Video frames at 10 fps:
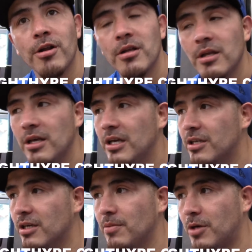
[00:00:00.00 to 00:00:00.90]

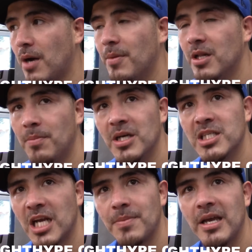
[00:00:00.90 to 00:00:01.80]
He's gonna come in the
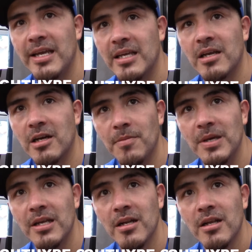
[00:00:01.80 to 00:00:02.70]
best shape that he can come
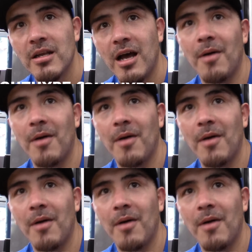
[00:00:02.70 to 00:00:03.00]
in.